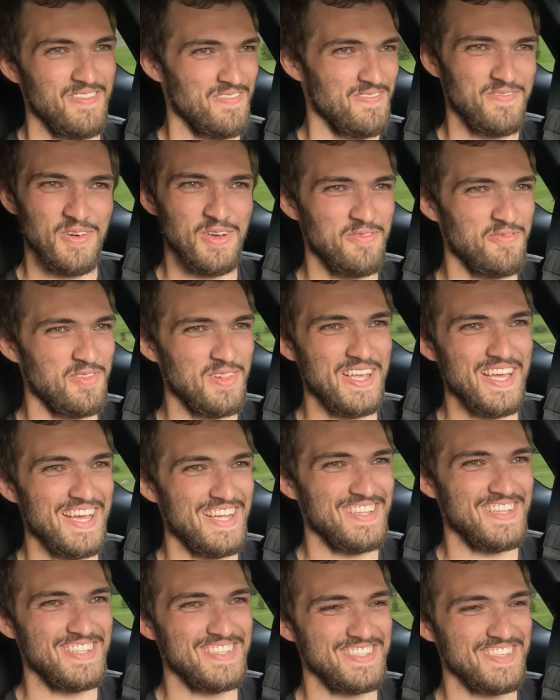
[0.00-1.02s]
Foot
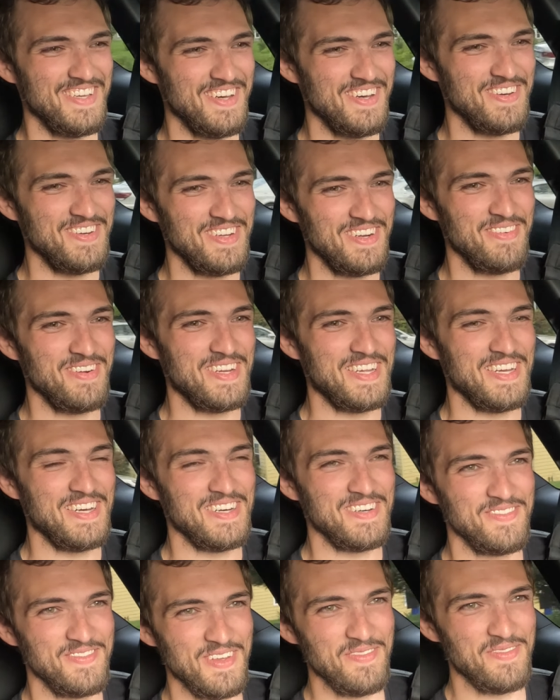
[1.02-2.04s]
flat, let's go. Here we
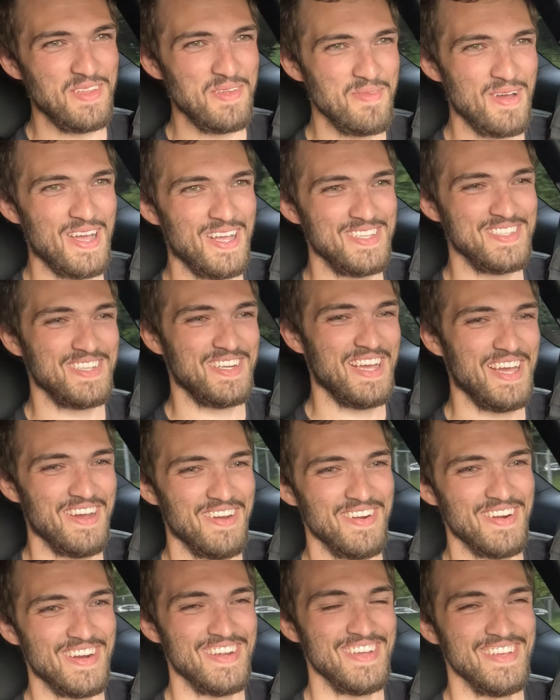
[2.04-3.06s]
go. 50 miles an
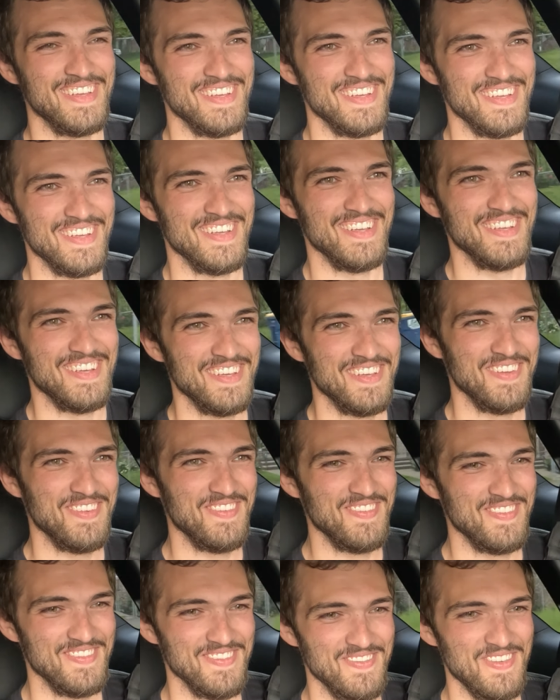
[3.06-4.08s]
hour.
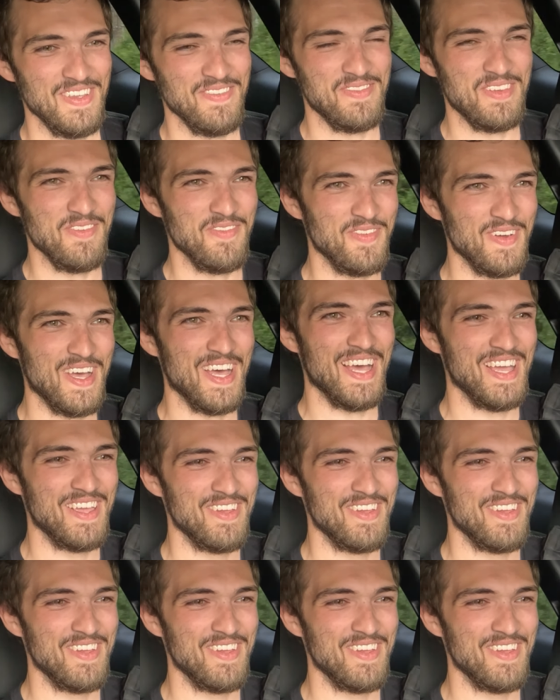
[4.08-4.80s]
55.